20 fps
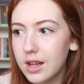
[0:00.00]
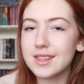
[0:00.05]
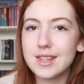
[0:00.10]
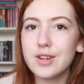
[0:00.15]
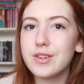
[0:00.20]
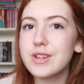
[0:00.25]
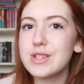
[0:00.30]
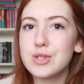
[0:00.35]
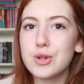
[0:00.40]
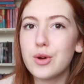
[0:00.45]

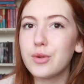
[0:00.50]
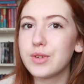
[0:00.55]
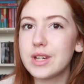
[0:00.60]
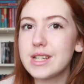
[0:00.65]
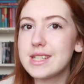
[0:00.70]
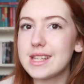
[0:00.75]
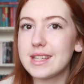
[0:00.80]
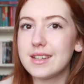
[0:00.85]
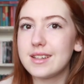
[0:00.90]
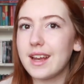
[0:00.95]
There is no
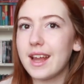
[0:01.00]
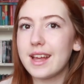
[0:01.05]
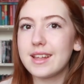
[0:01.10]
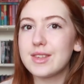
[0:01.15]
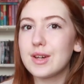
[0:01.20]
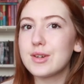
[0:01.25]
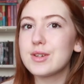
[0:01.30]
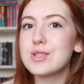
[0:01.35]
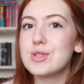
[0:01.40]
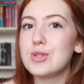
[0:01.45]
reason. Like,
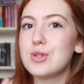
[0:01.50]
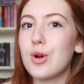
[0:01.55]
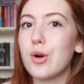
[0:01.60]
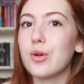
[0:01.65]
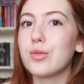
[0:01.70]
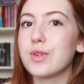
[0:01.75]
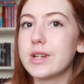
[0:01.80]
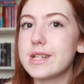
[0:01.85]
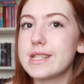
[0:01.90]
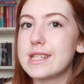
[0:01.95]
there is no
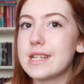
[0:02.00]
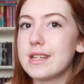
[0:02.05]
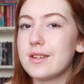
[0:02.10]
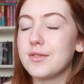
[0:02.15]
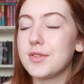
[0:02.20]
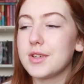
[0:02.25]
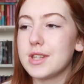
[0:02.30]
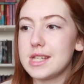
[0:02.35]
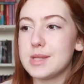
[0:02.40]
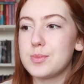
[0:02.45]
reason
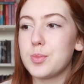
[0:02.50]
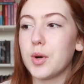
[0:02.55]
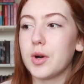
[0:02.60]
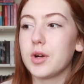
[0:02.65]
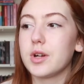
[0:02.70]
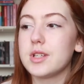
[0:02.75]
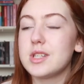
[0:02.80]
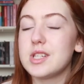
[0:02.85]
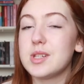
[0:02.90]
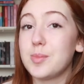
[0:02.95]
for this
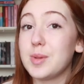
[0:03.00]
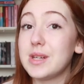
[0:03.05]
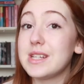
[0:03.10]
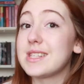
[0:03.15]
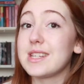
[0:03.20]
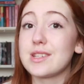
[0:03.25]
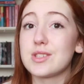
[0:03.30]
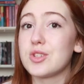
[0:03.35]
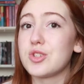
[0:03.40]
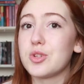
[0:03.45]
book to be
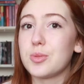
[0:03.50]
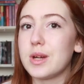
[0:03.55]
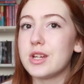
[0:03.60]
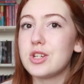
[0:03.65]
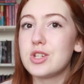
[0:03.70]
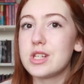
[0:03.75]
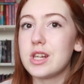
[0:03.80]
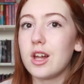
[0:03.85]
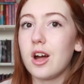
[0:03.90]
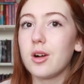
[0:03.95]
600
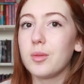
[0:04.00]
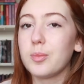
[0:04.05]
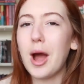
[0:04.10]
pages long.